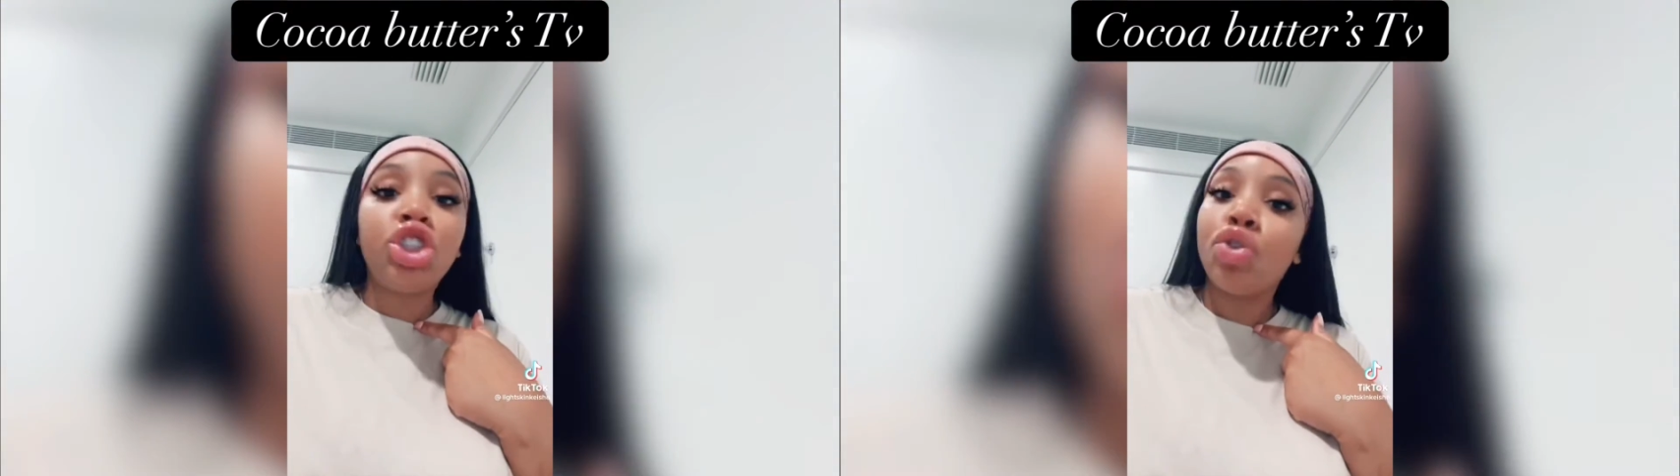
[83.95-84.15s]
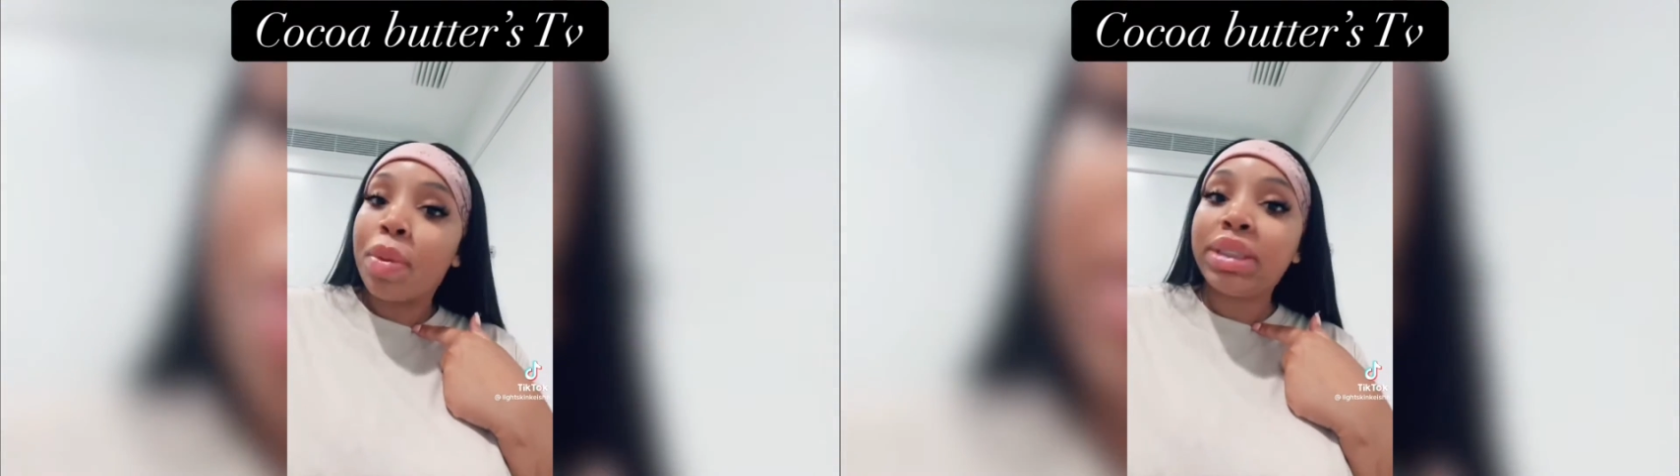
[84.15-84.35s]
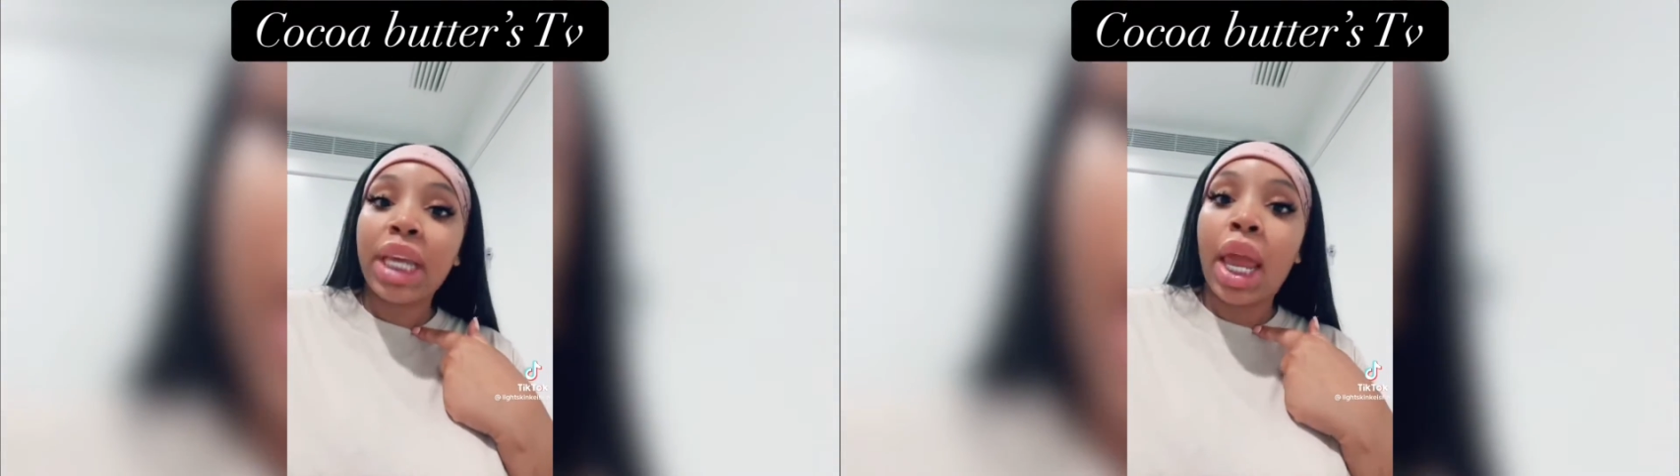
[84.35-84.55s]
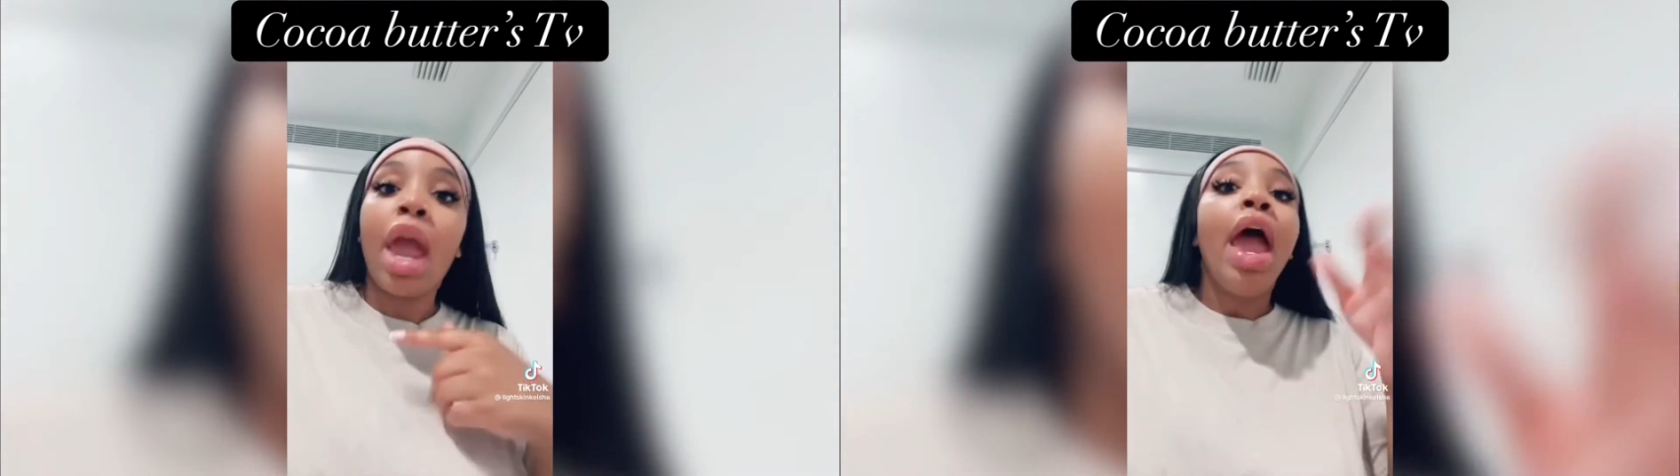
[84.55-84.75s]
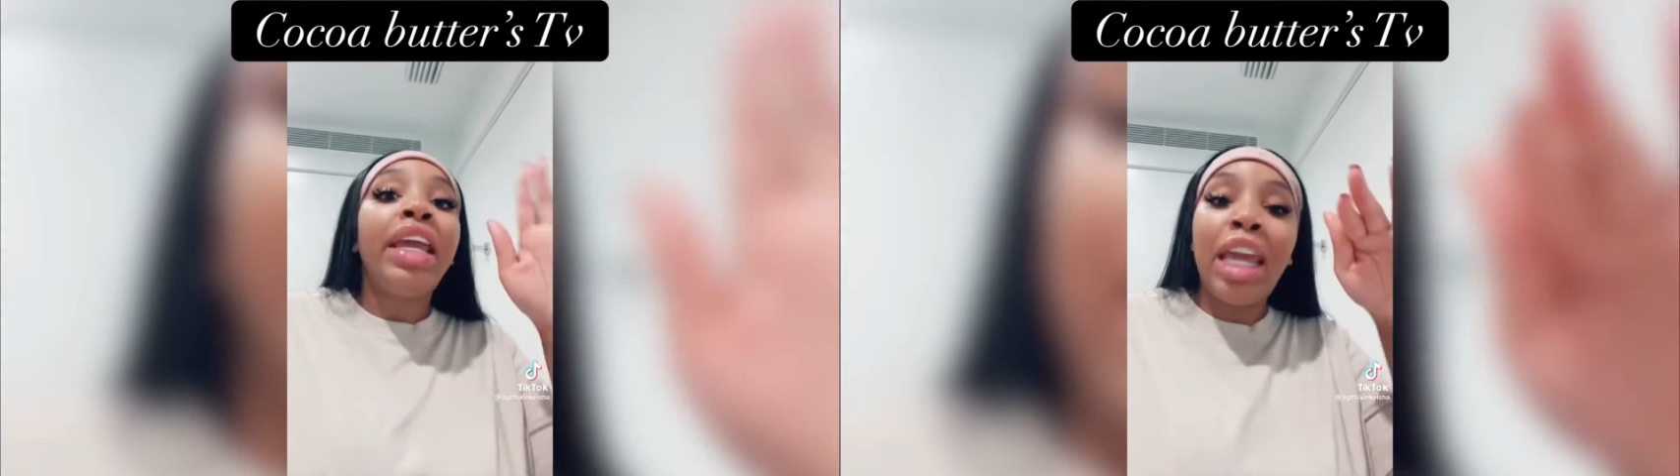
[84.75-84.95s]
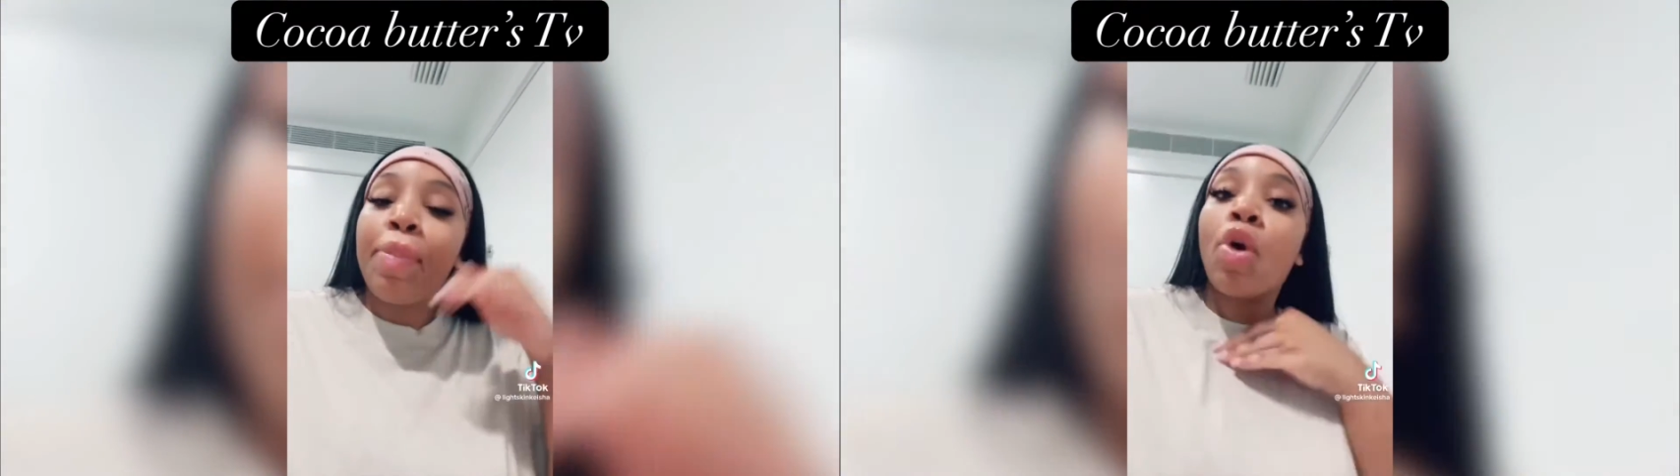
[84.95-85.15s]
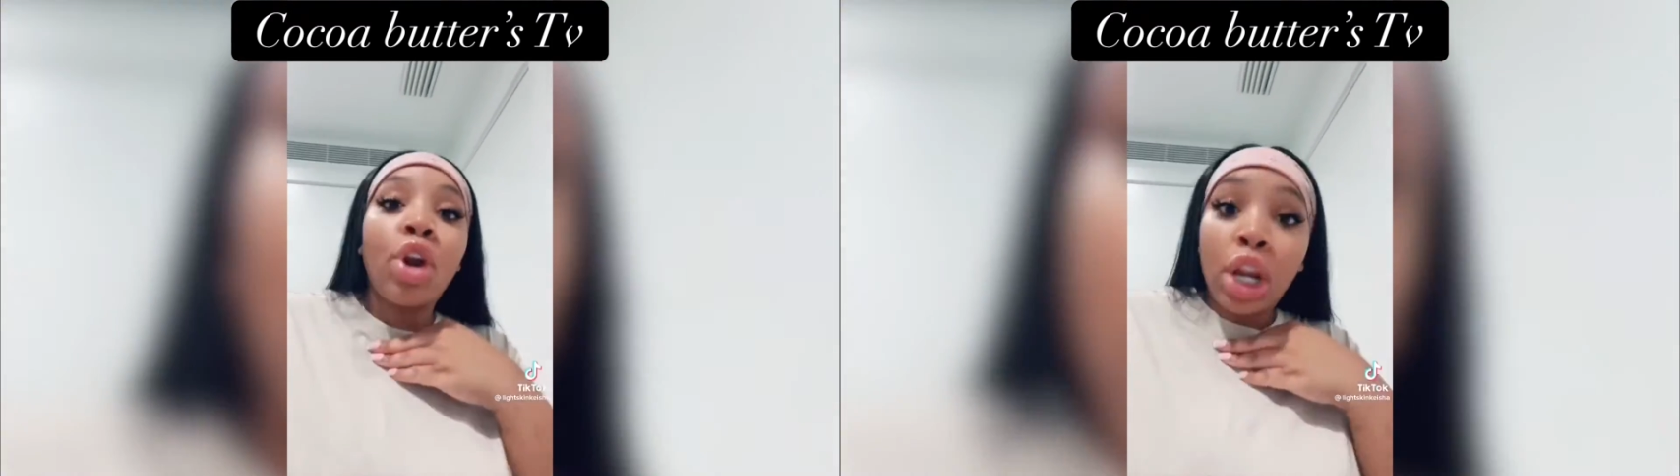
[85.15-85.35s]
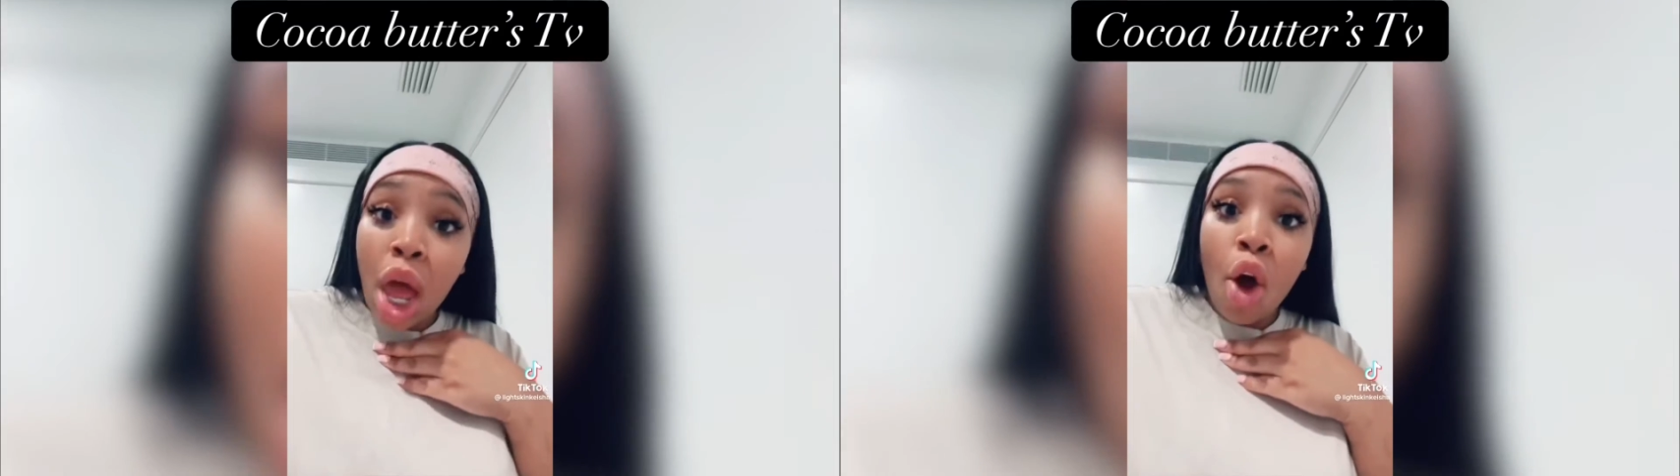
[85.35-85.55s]
you know what I'm saying, keep it on the
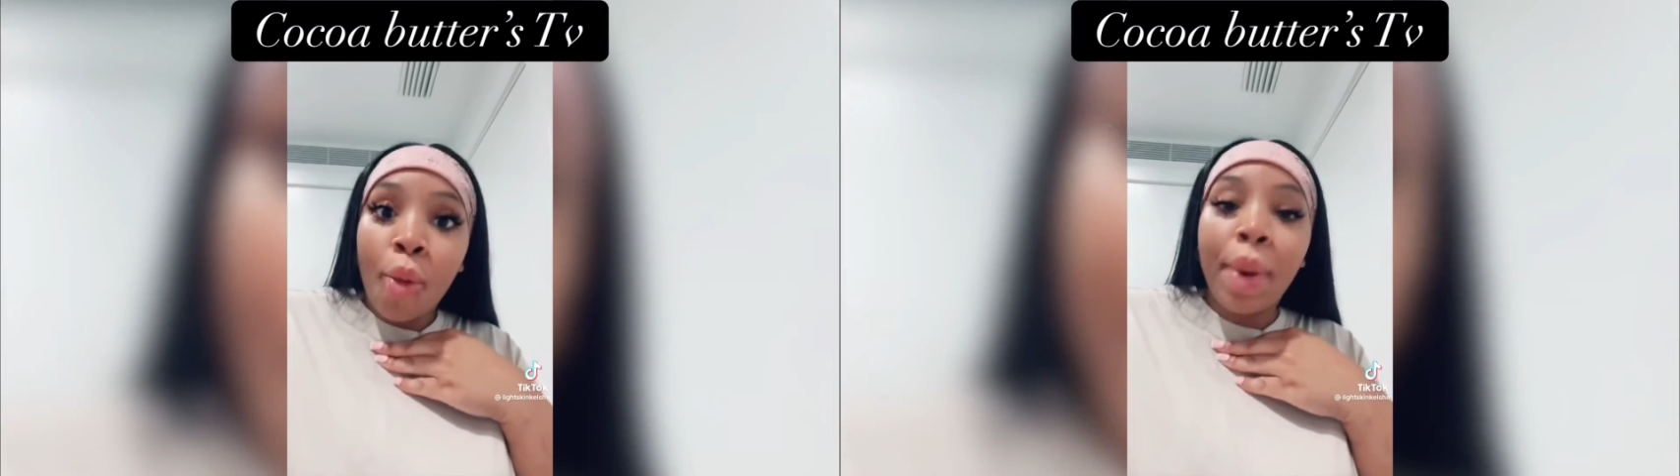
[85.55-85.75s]
low.